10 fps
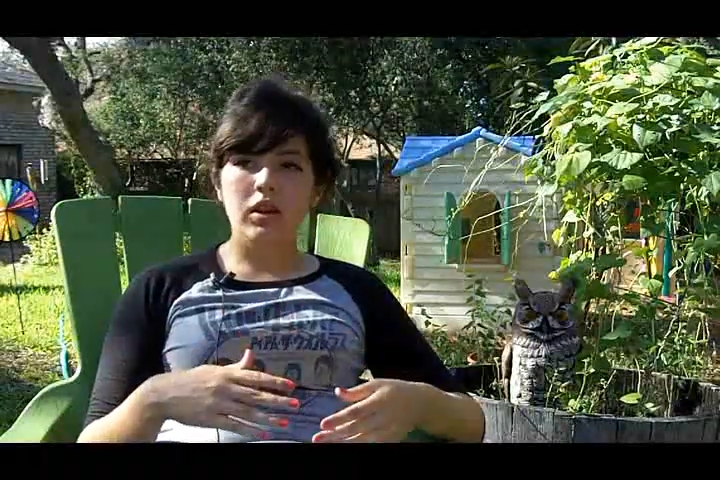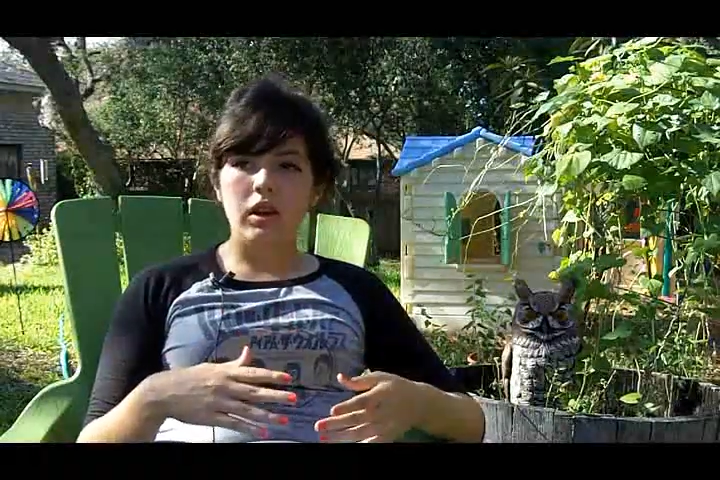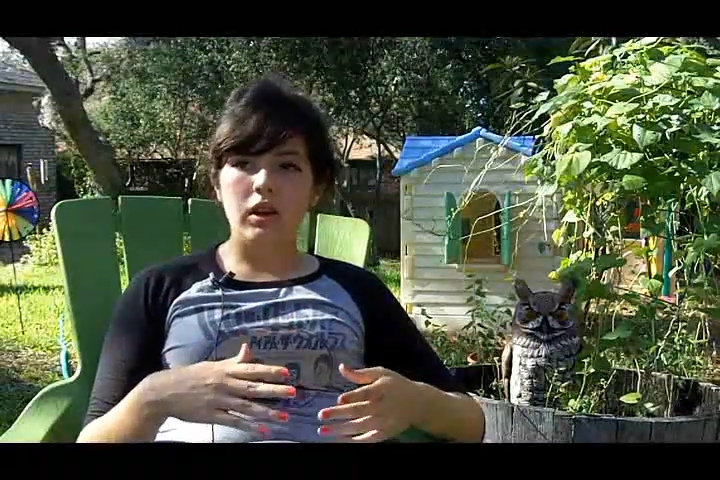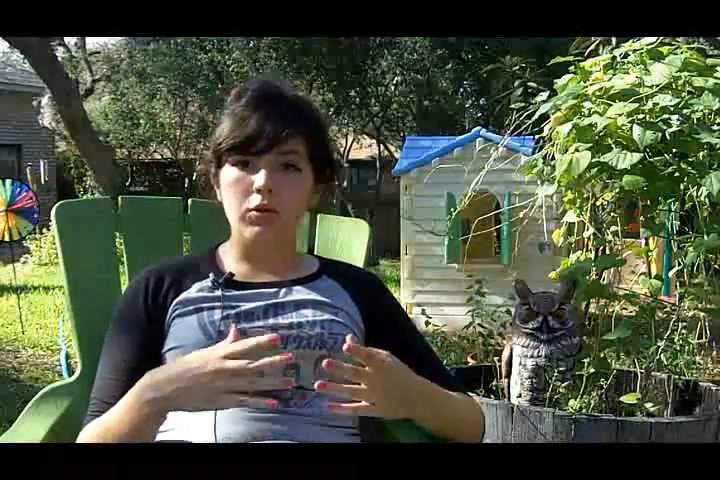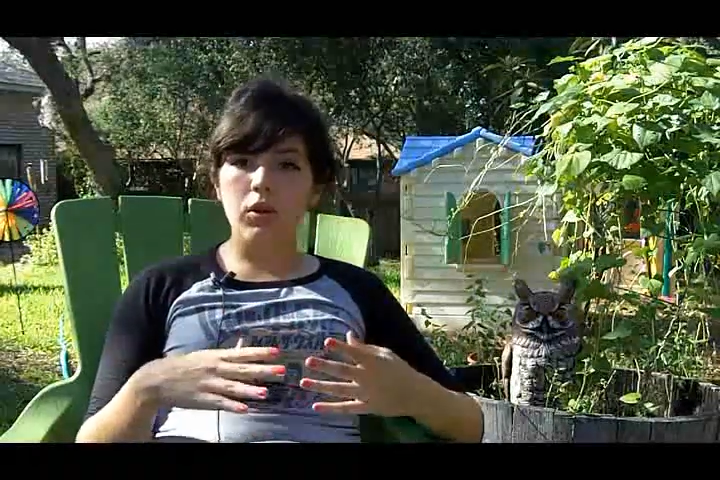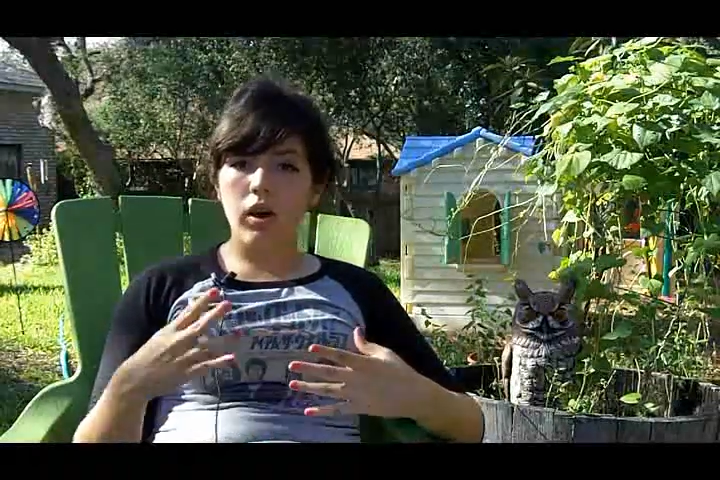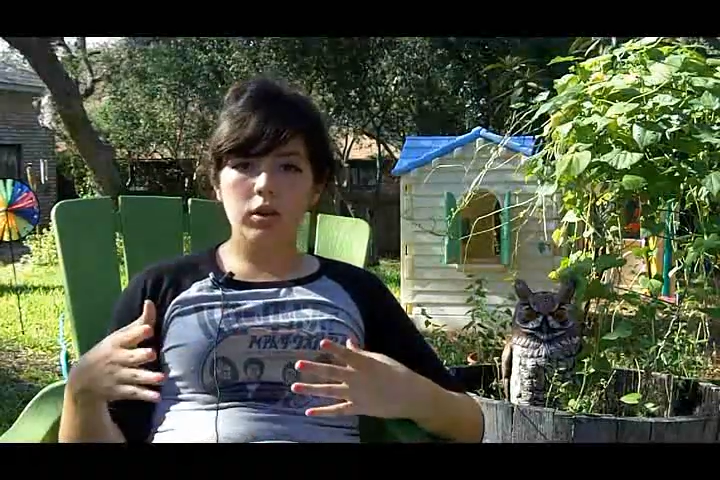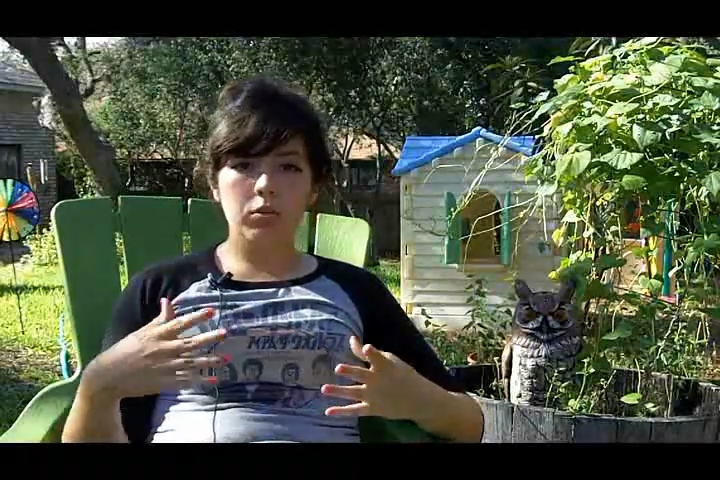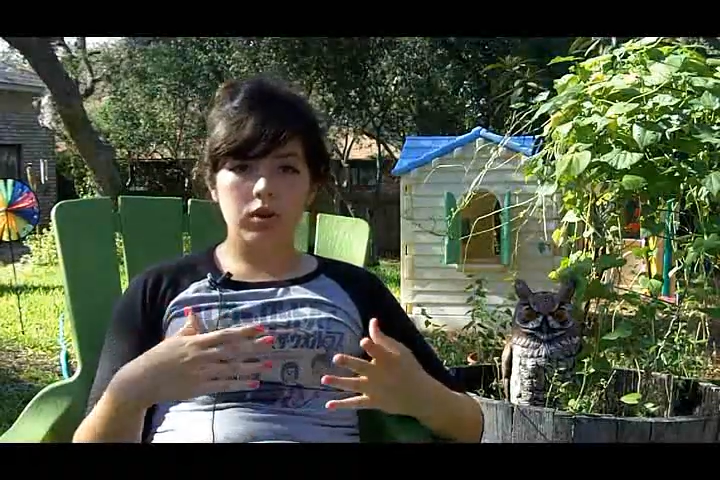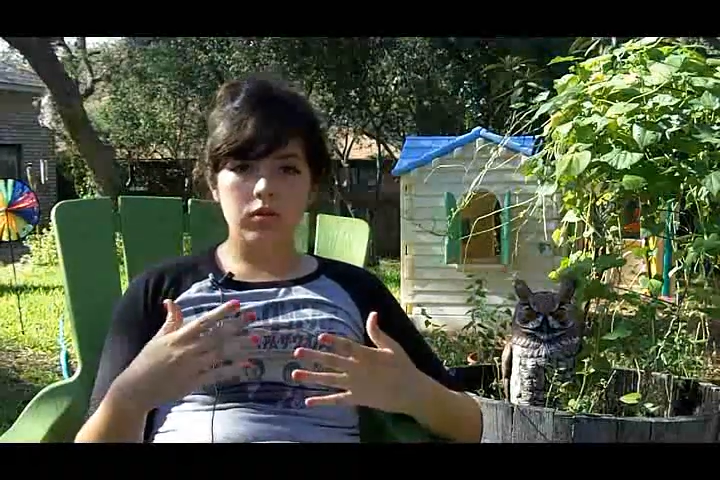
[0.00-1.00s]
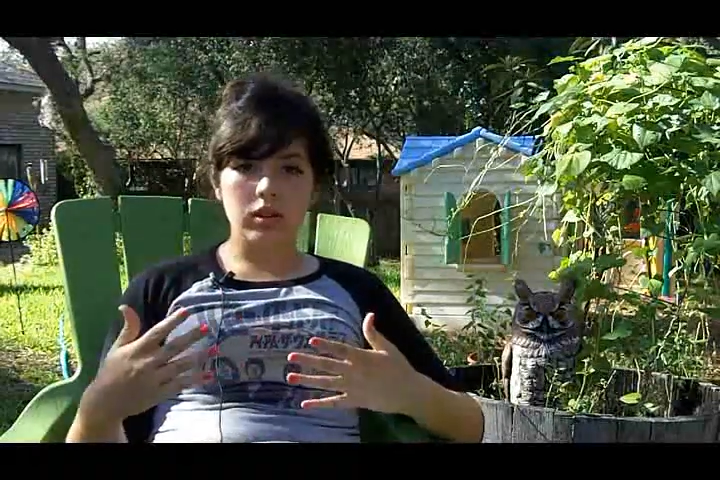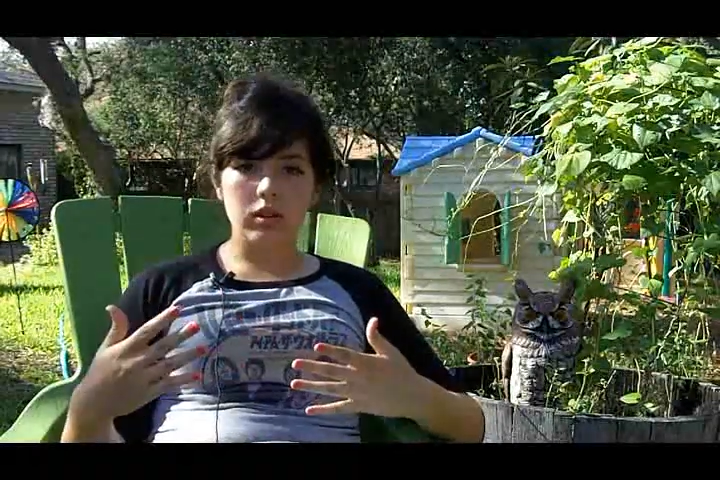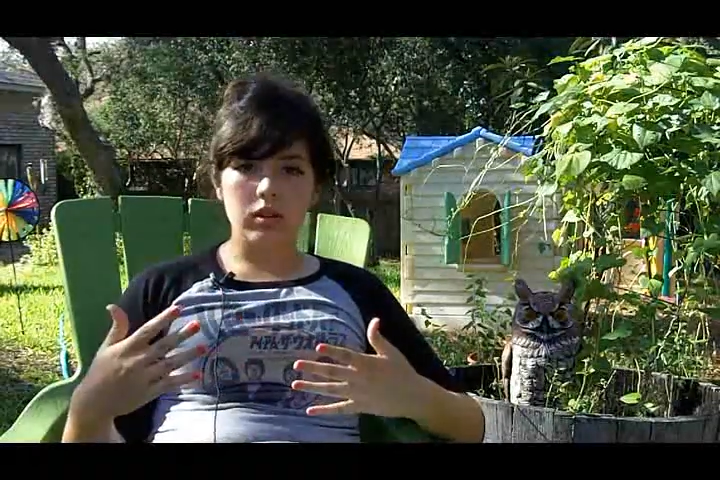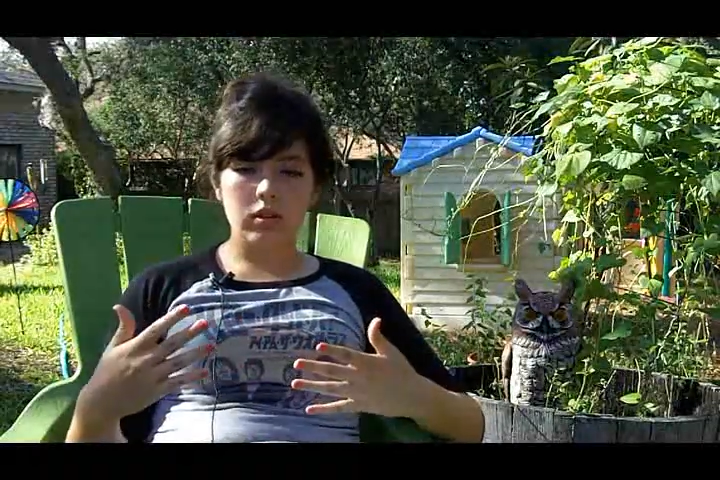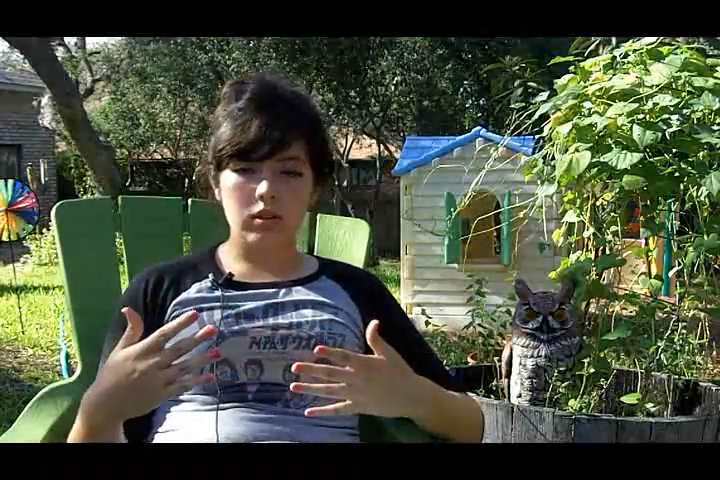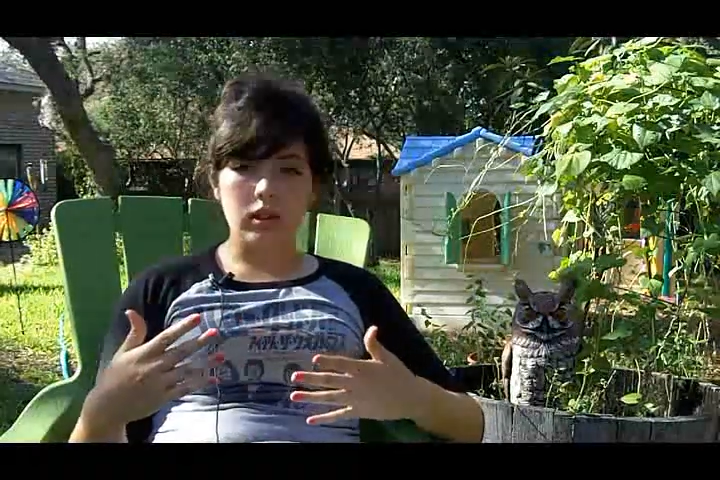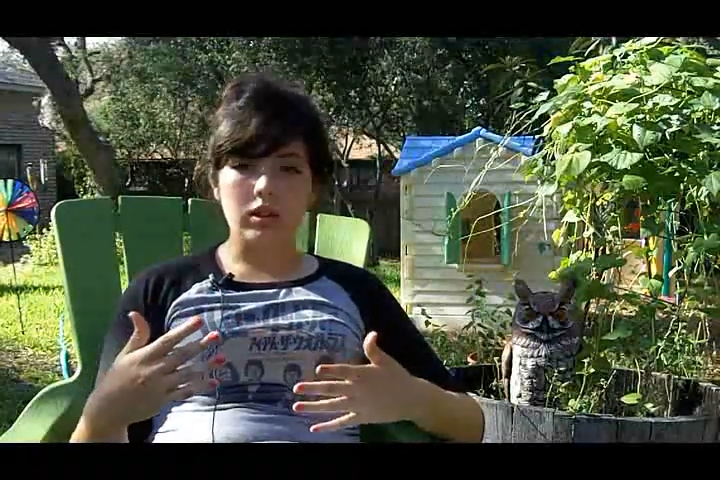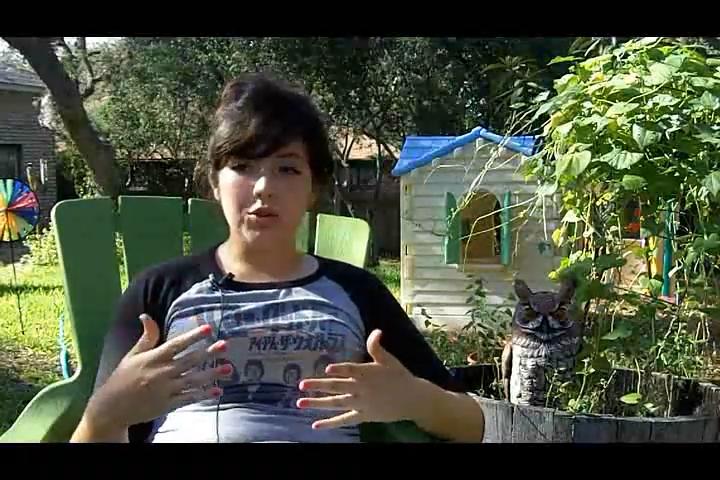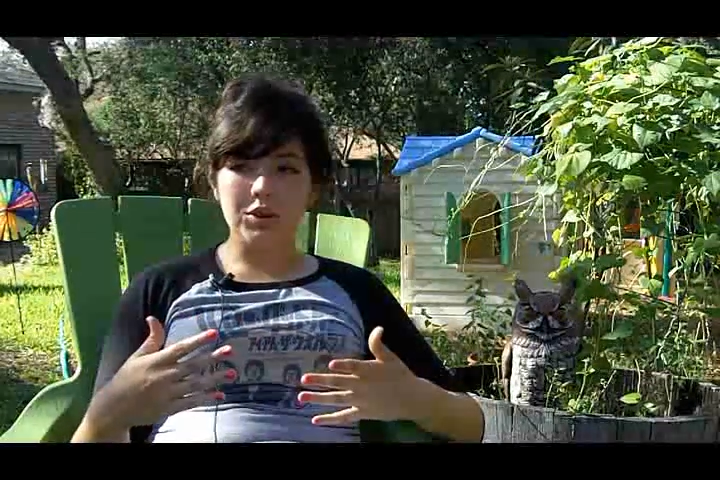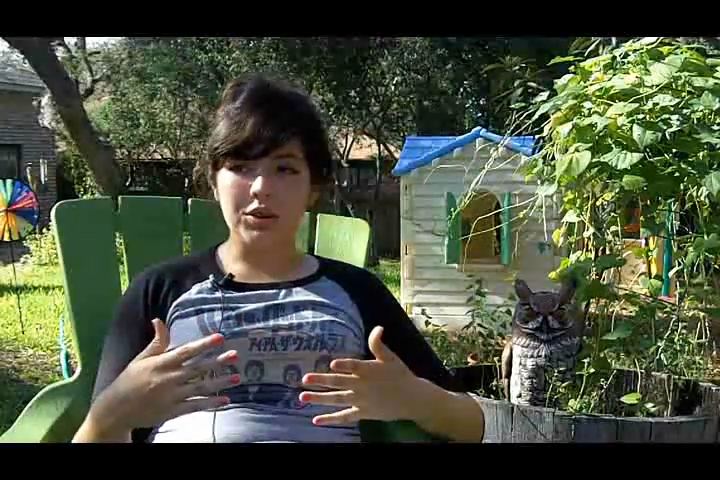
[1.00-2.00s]
If you are in one of these, then
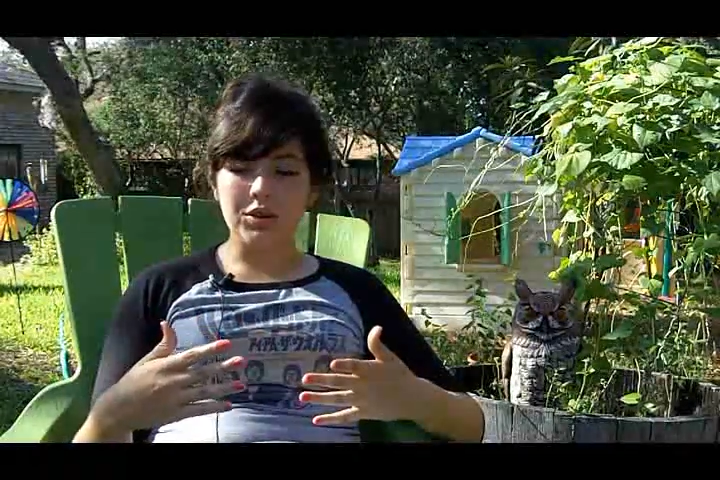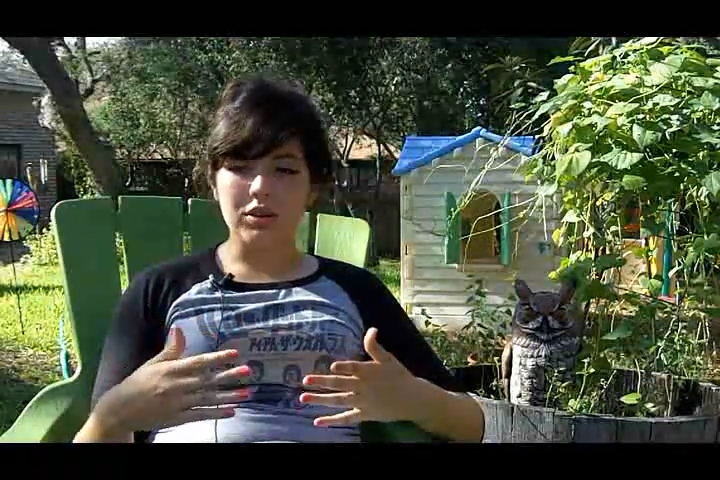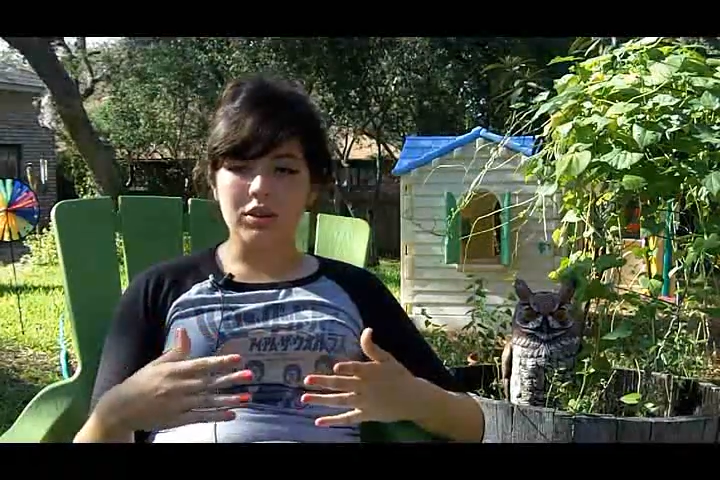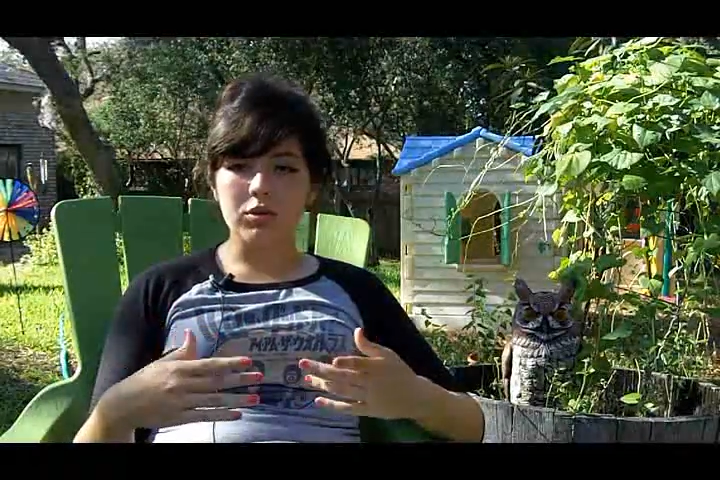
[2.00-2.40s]
you and